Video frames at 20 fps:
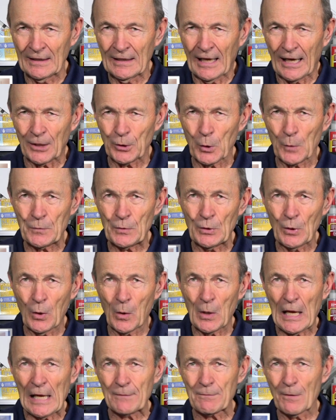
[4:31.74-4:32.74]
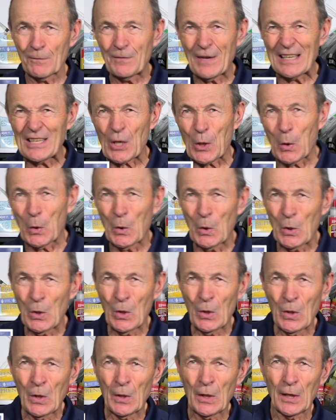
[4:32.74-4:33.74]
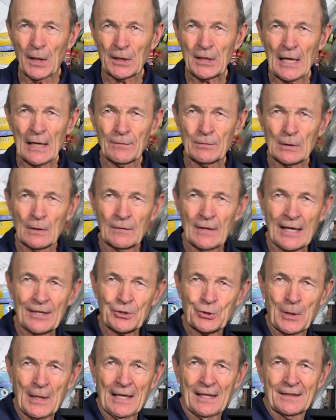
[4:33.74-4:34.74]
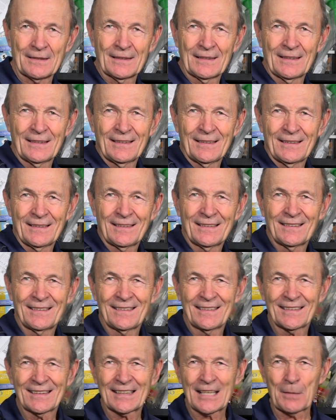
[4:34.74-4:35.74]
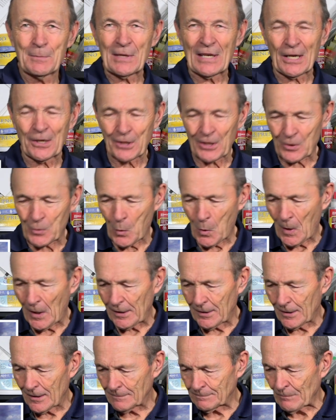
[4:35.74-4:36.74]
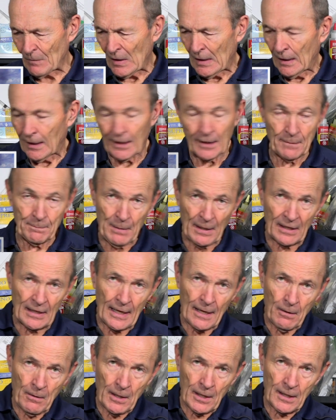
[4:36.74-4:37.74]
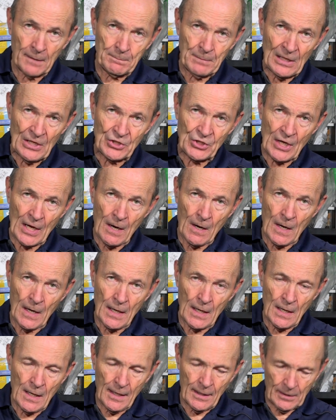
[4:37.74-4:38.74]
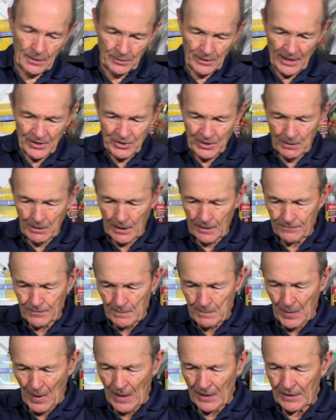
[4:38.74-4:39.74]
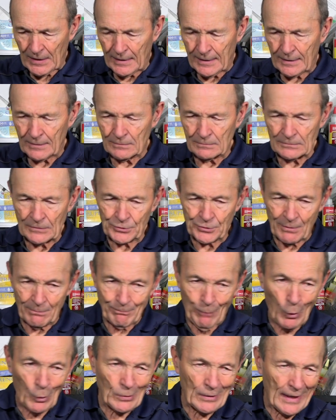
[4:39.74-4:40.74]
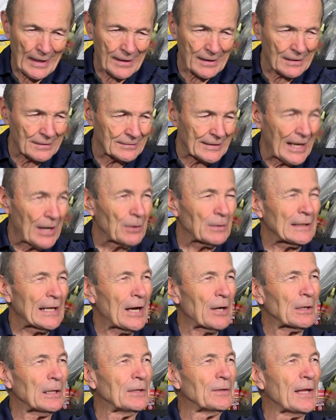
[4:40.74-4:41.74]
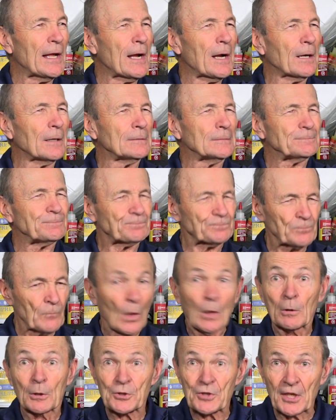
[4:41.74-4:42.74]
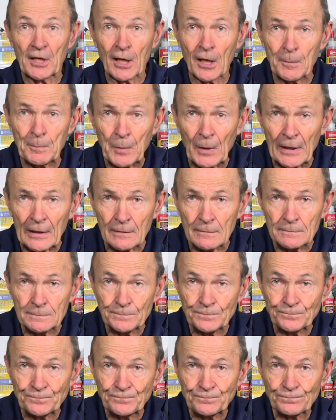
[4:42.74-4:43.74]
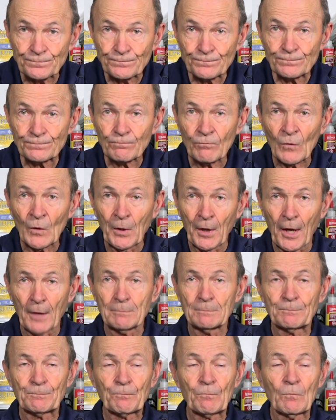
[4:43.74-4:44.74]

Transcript: I don't know if you know, I have a video, uh, Kevin, of that train coming out of the quarry there. And a big area, beach area, and a nice area for parking, and there's a boat hanging down, down in there, and there's an airplane. Yeah